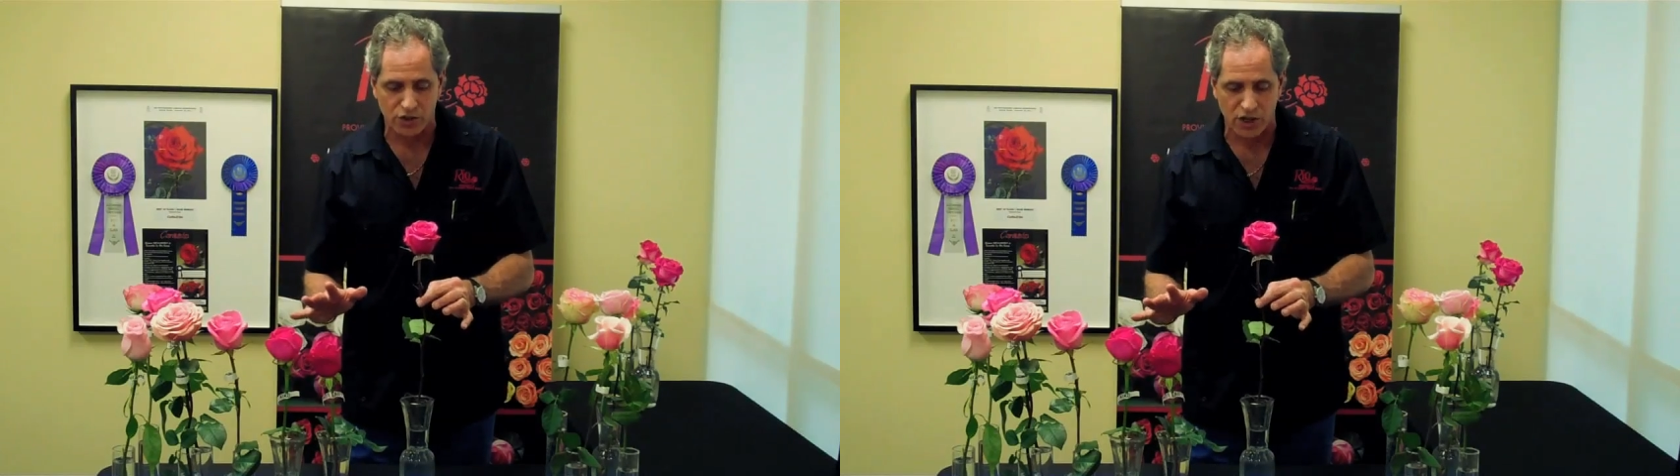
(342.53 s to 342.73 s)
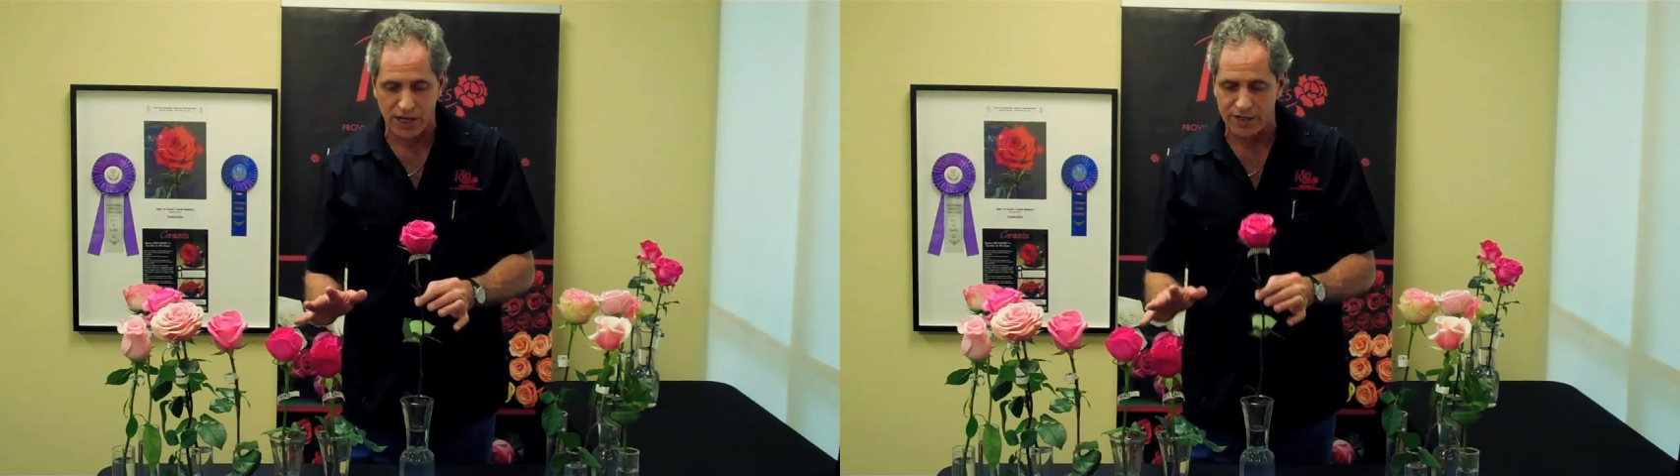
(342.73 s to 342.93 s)

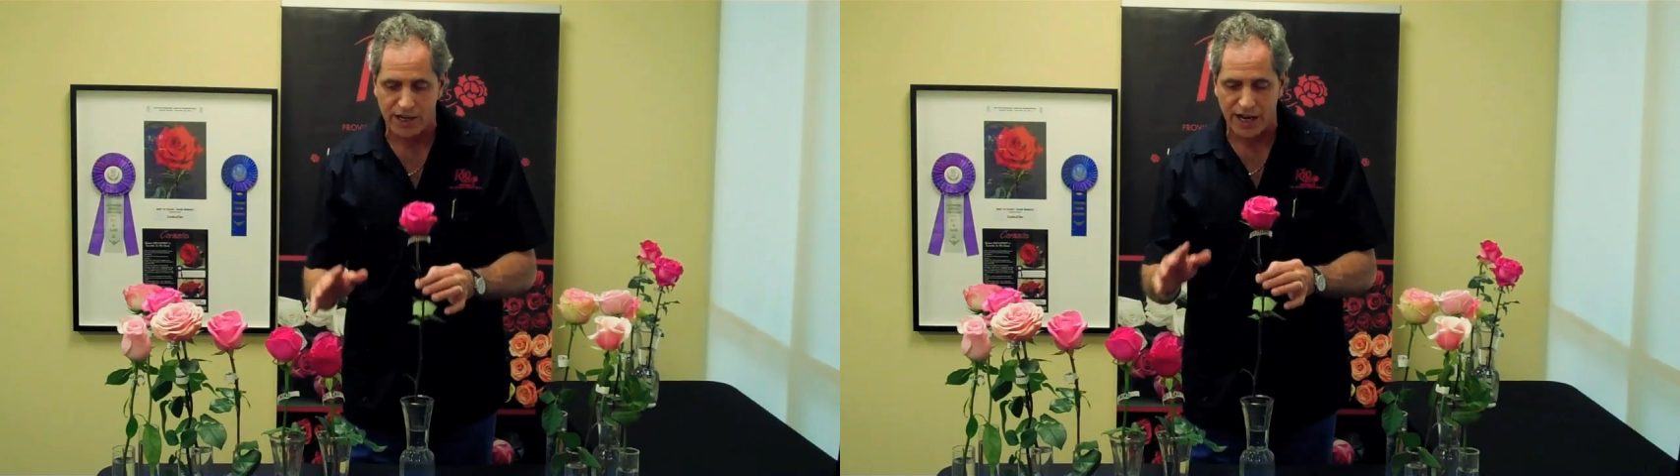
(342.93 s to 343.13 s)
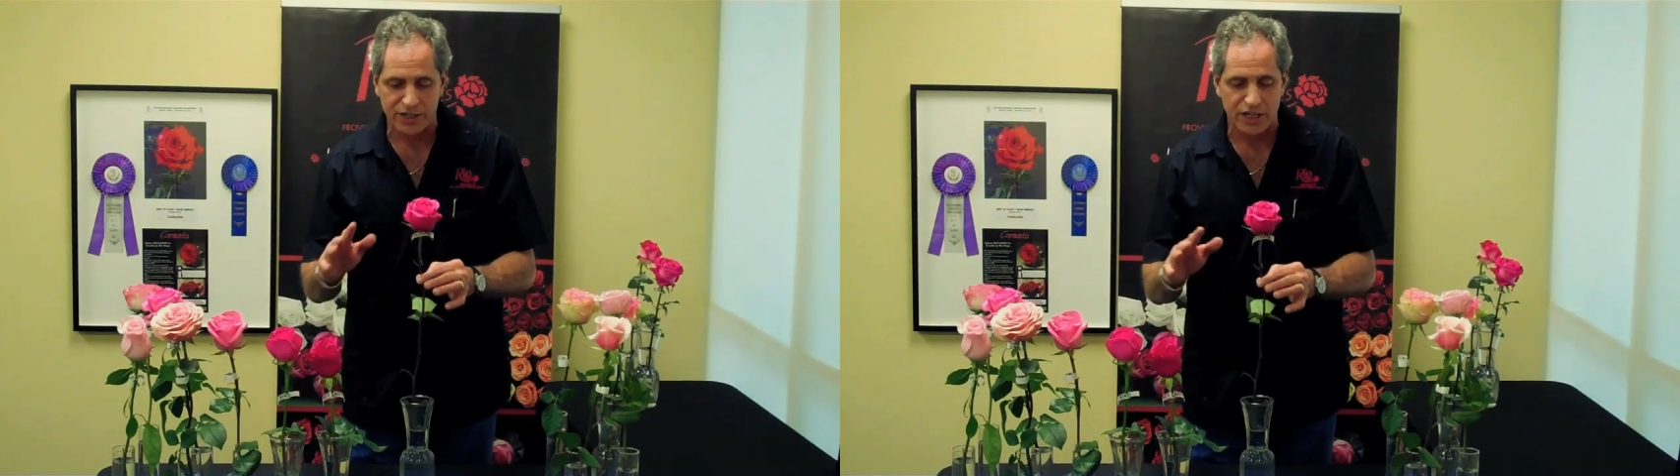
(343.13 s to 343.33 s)
gone
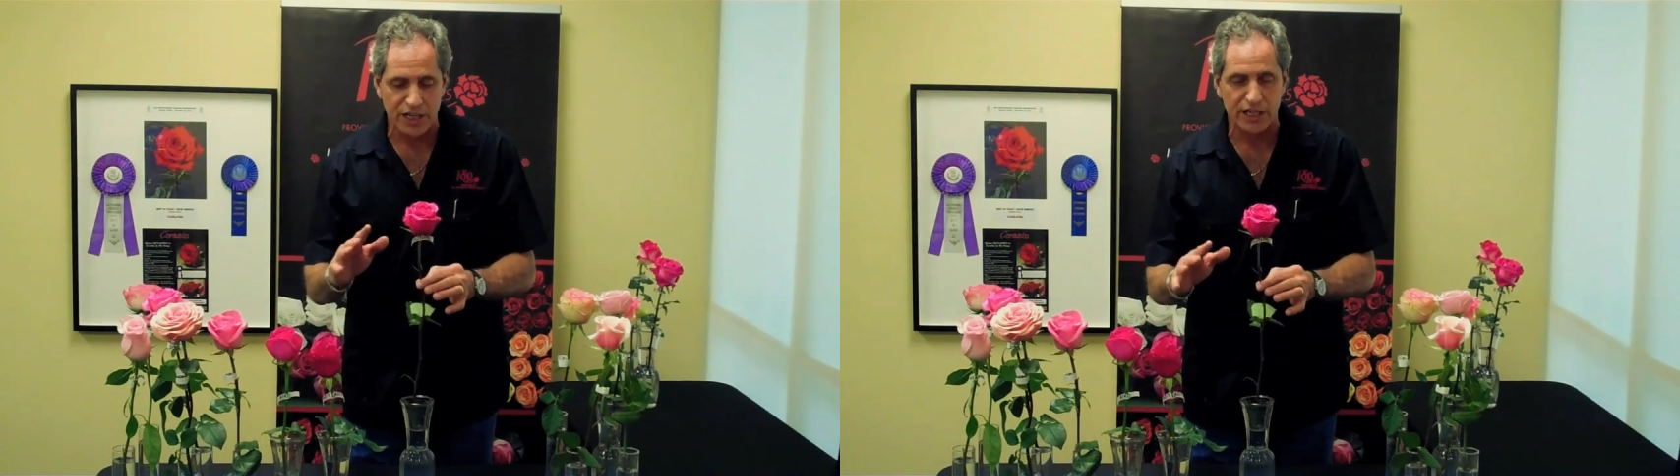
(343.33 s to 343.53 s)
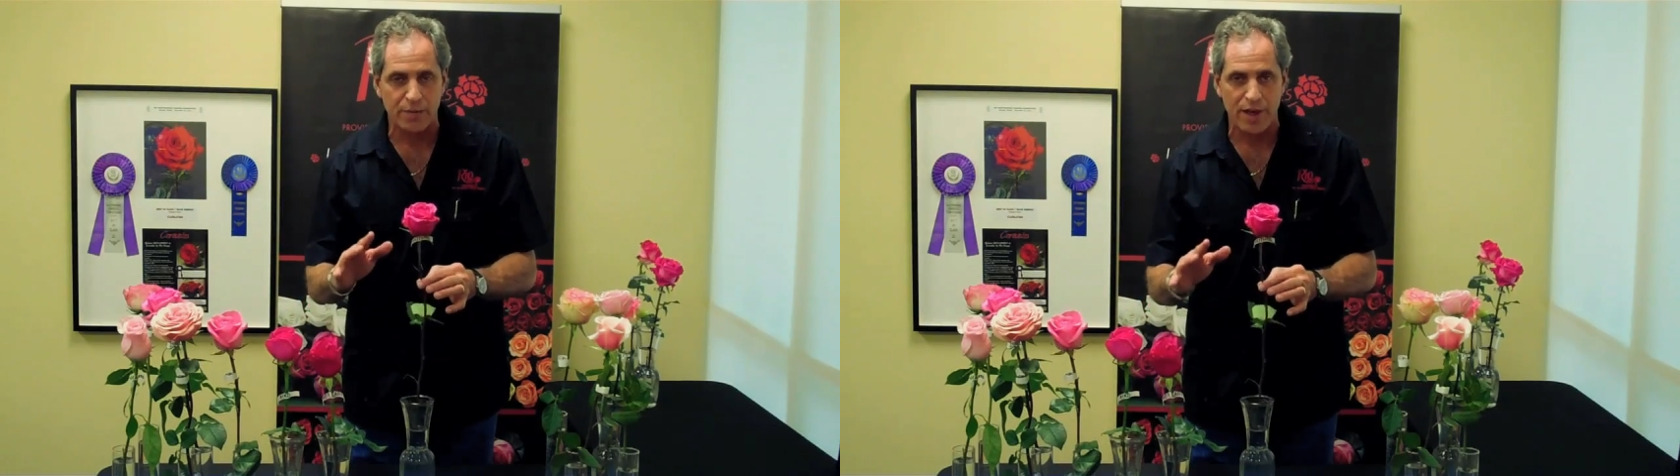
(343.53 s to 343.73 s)
and you
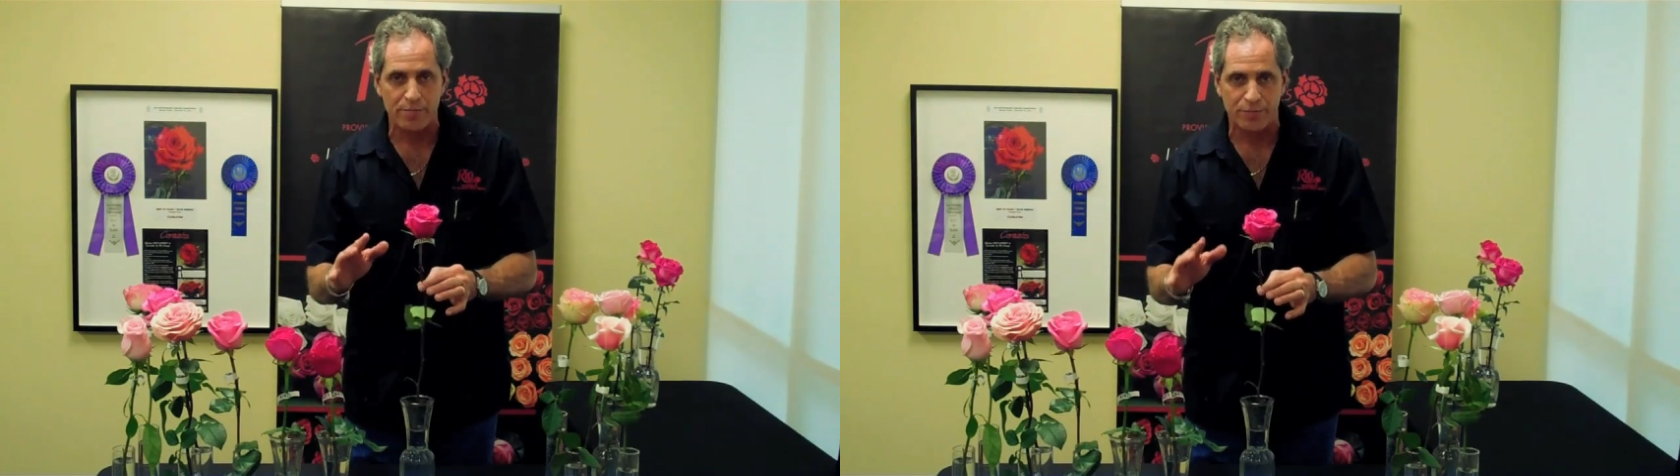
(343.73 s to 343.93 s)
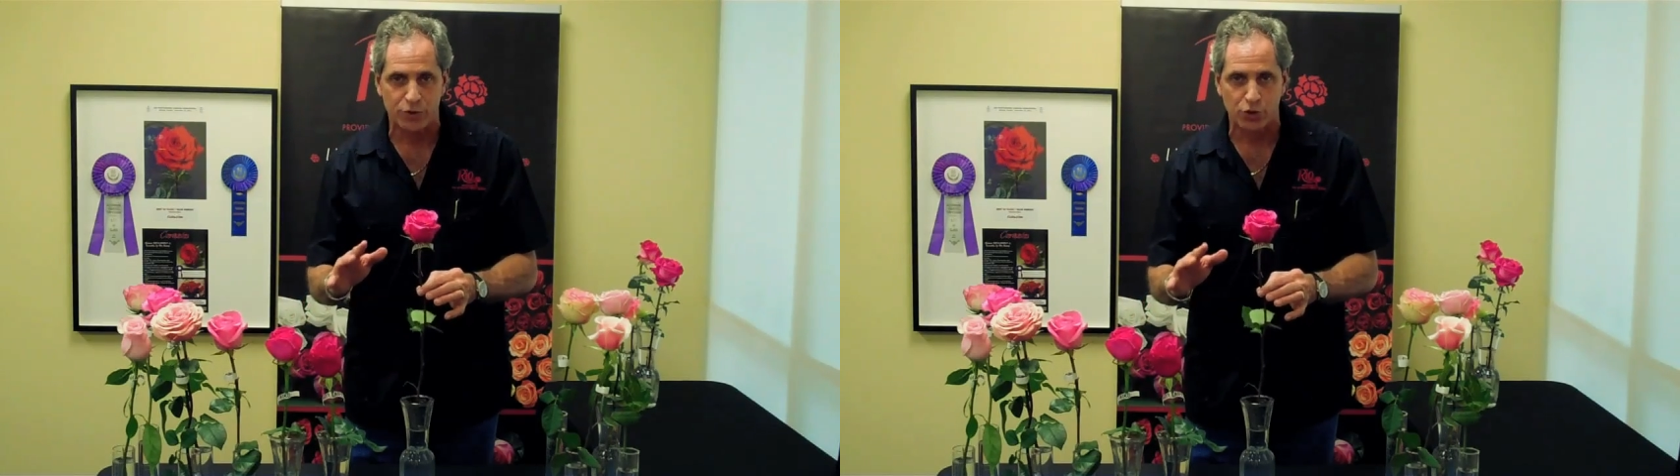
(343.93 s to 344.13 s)
need
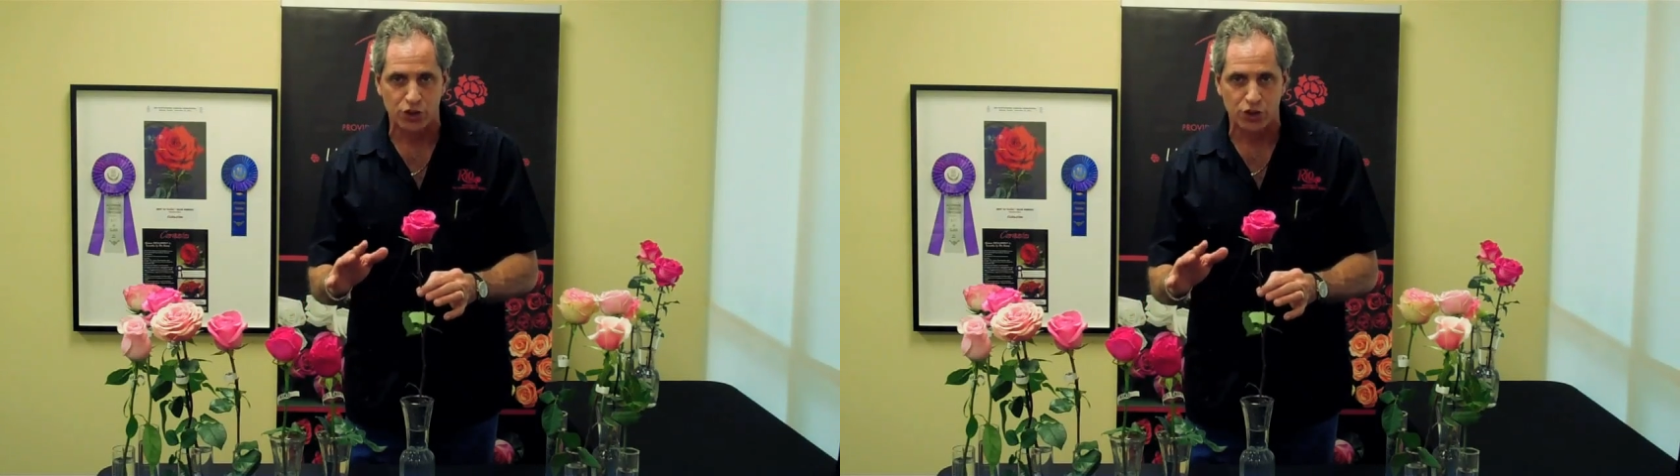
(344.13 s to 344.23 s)
to do a